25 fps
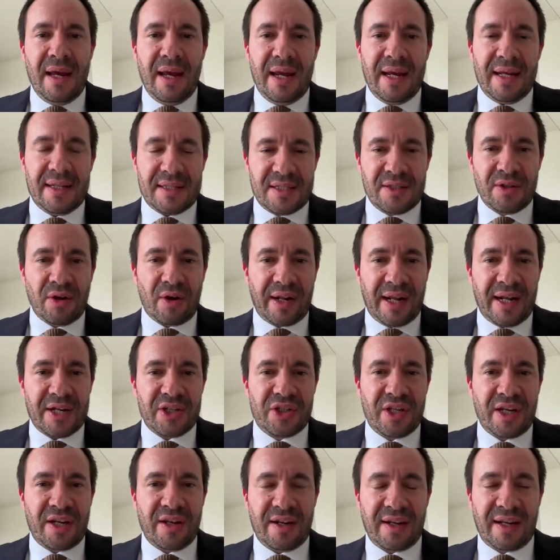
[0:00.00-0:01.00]
It's not
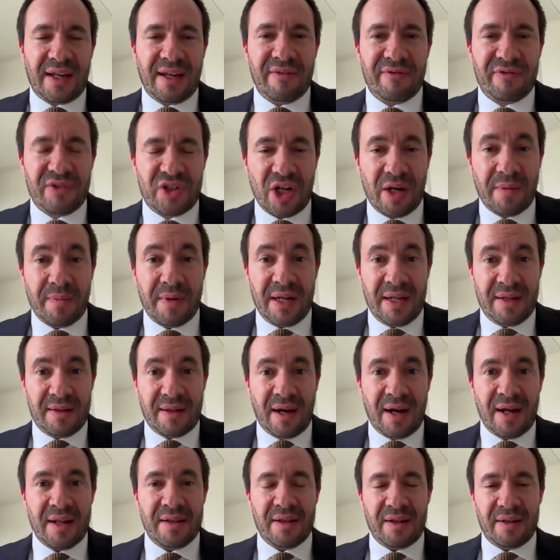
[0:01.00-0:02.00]
actually going to give Germany
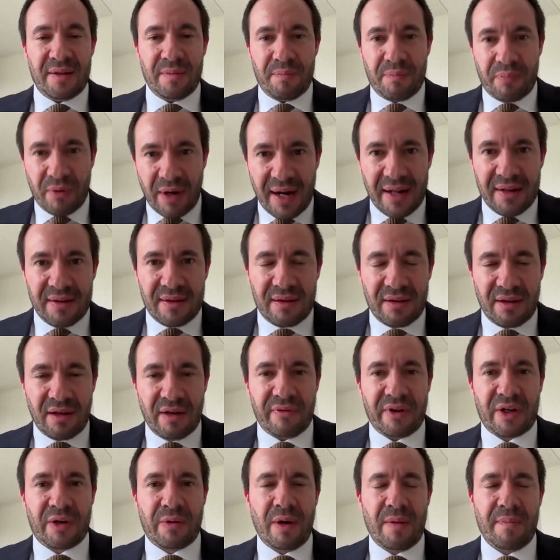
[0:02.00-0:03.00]
either the breadth
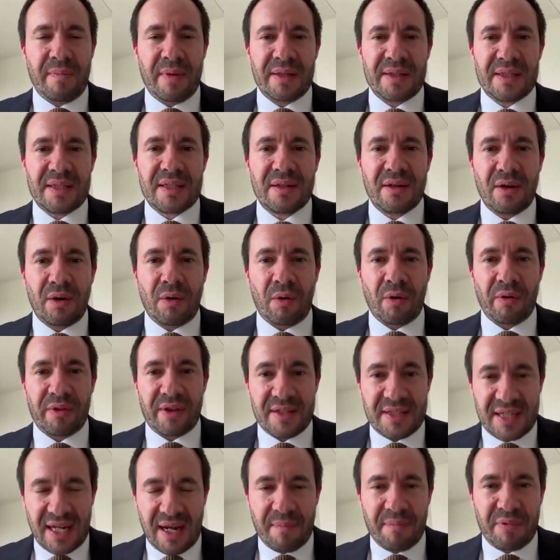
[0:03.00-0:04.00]
of equipment or the
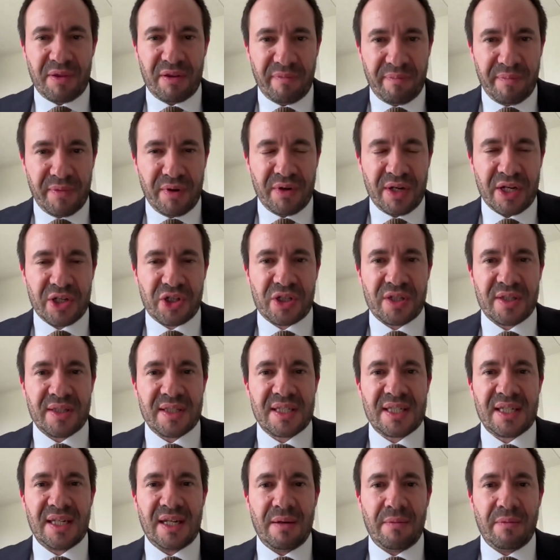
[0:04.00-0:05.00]
depth of
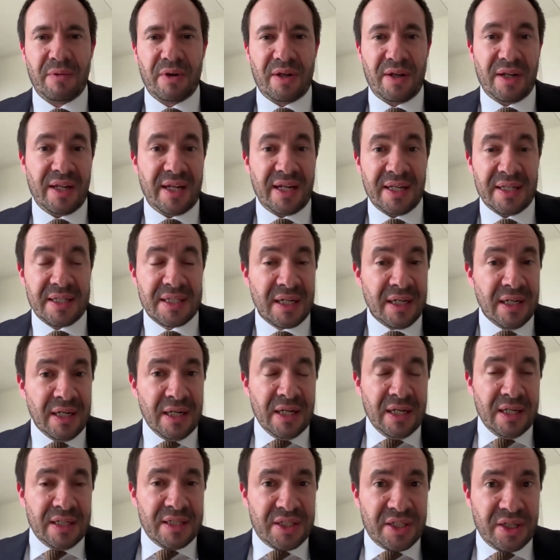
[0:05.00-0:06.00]
munitions it would need
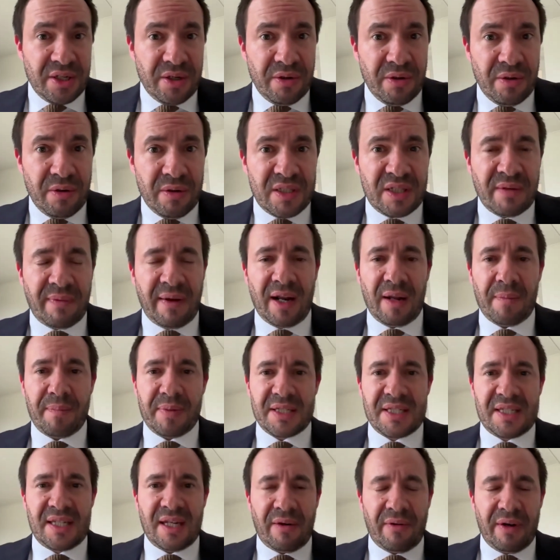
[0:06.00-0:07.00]
to develop a
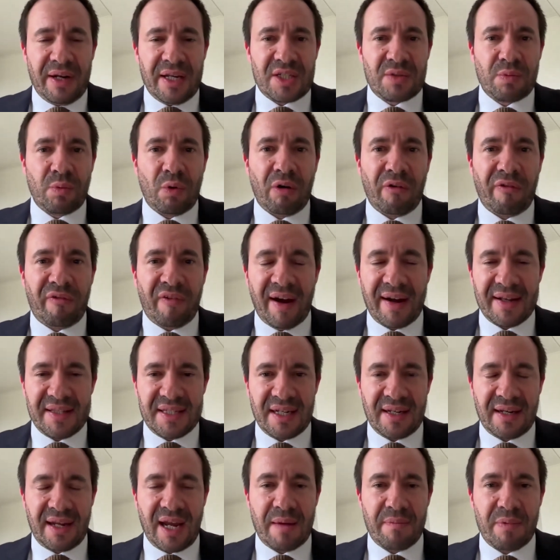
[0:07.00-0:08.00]
serious
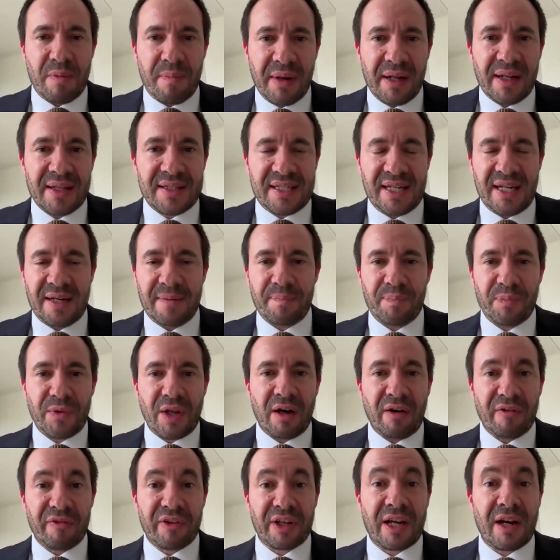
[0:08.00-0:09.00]
warfighting capability
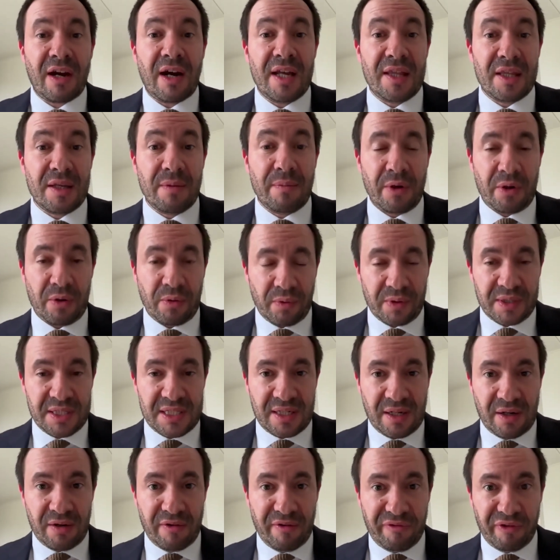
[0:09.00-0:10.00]
of the kind that would
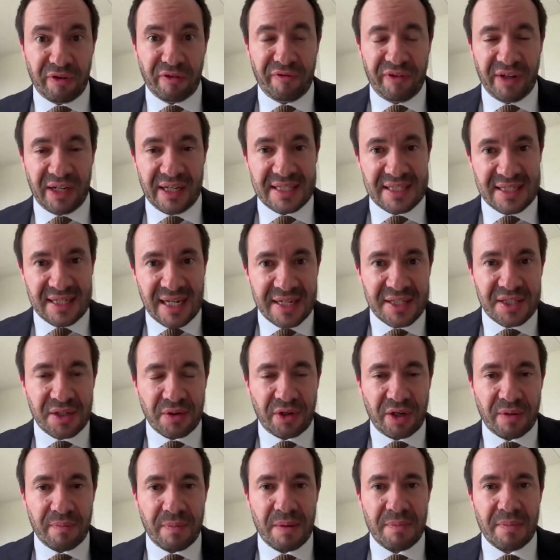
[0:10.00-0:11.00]
also fulfill its NATO
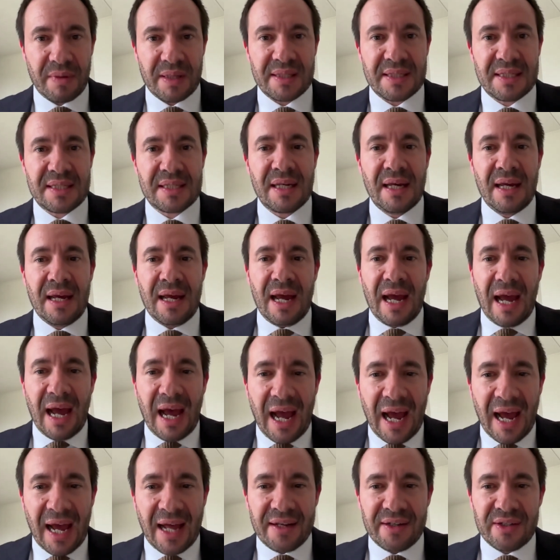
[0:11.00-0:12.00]
commitments
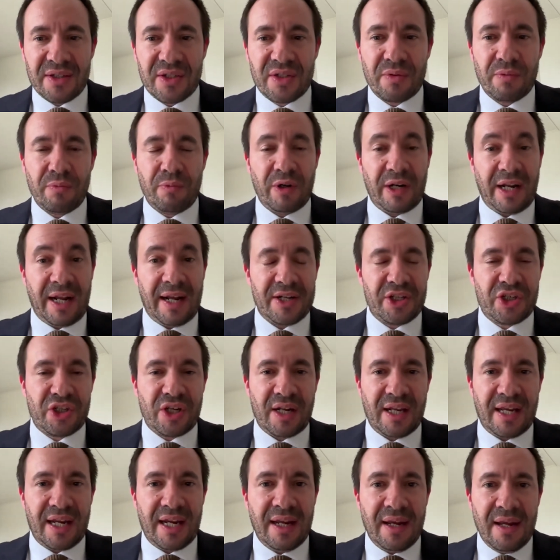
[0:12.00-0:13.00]
and would
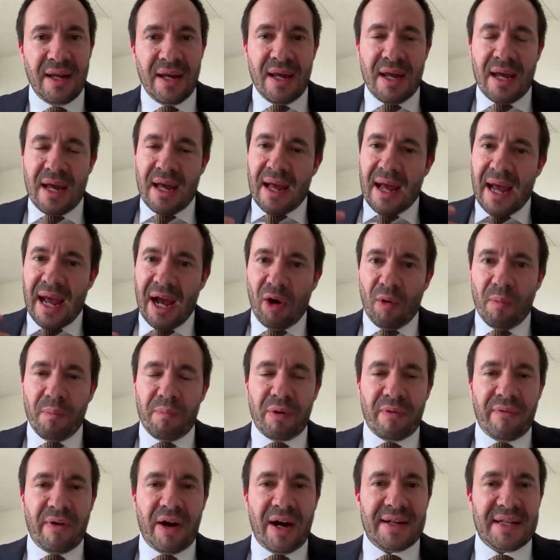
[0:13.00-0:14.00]
actually help
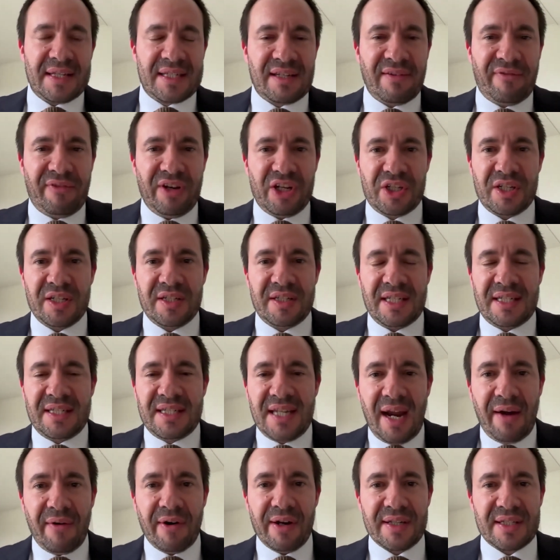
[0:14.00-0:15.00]
provide a sufficient
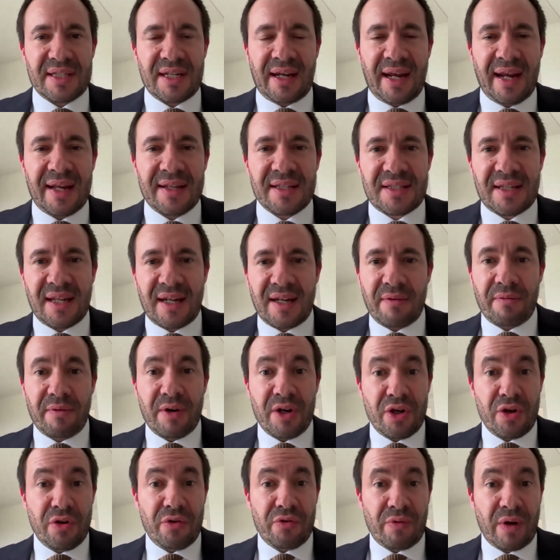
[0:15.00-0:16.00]
deterrent against any
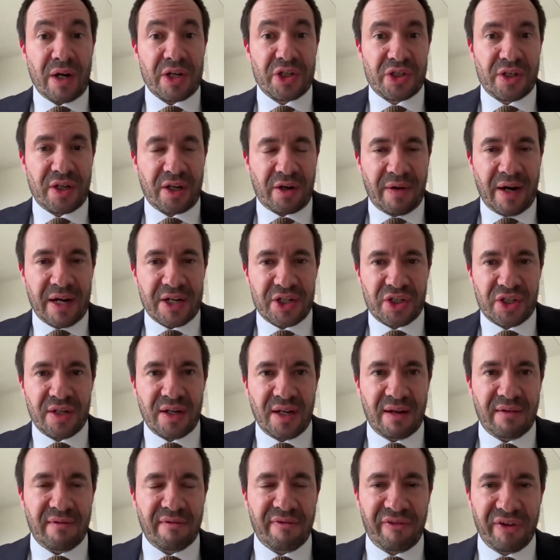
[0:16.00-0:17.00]
renewed Russian aggression
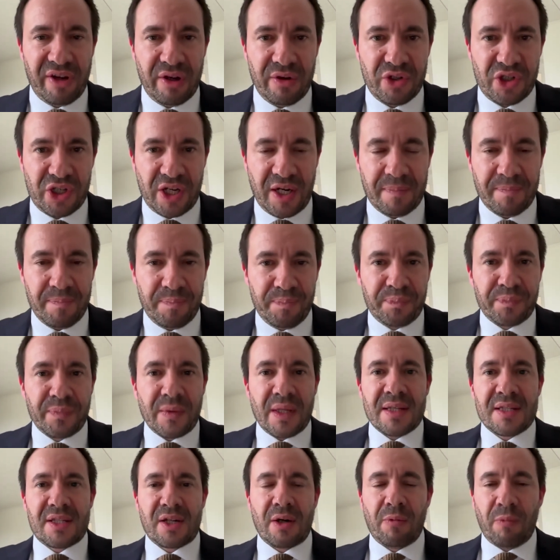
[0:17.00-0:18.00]
in future.
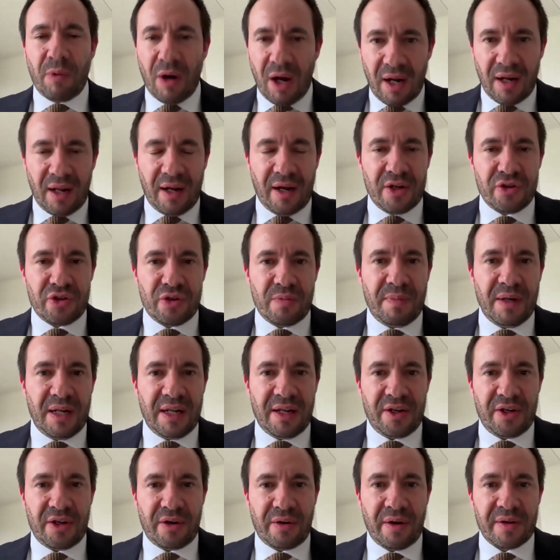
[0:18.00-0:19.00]
So while one hundred
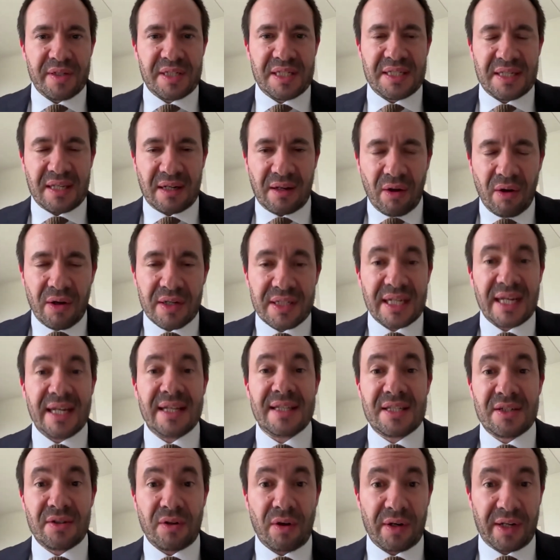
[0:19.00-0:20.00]
billion euros is a lot,
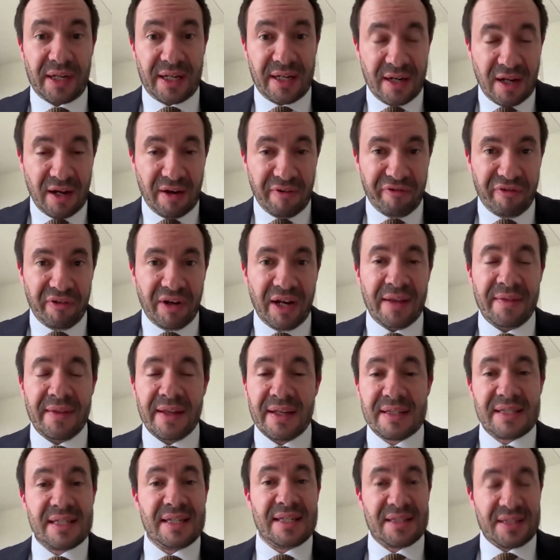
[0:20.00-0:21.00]
it's not enough. And
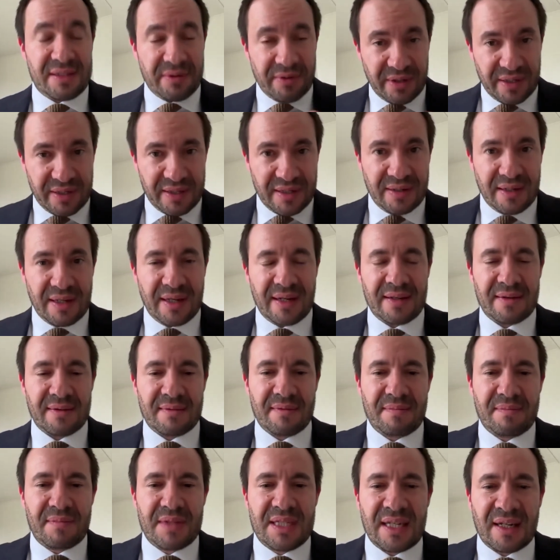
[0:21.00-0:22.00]
this is to a
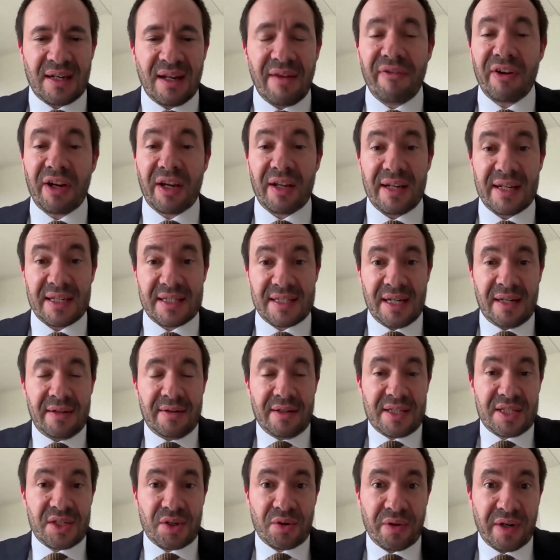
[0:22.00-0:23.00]
significant extent
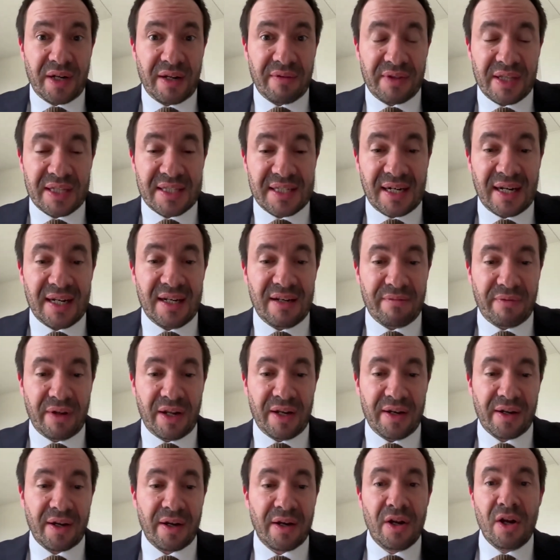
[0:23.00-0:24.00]
the story of the
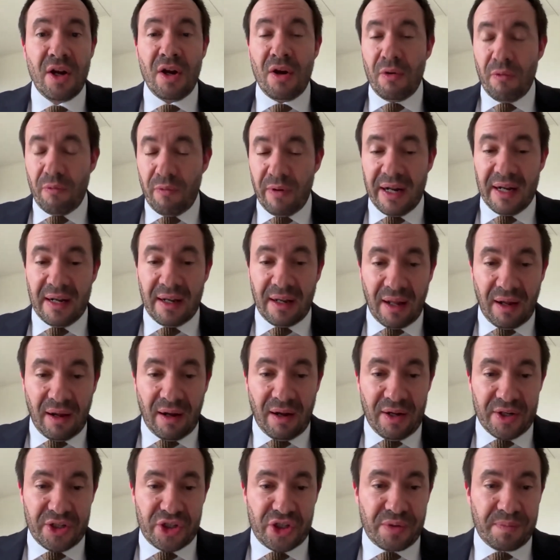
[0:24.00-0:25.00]
Zeitenwende writ
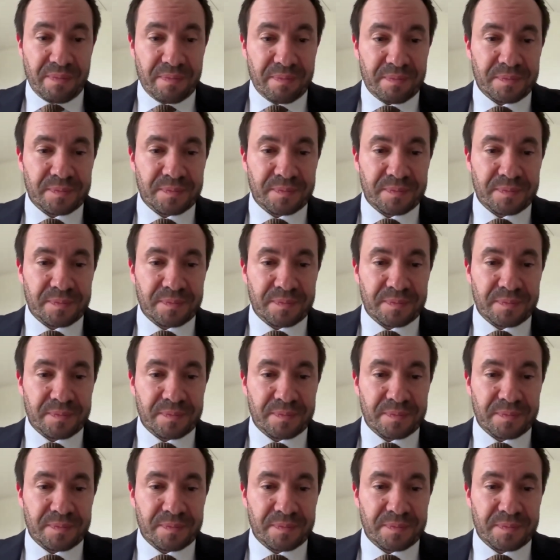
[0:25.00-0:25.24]
large.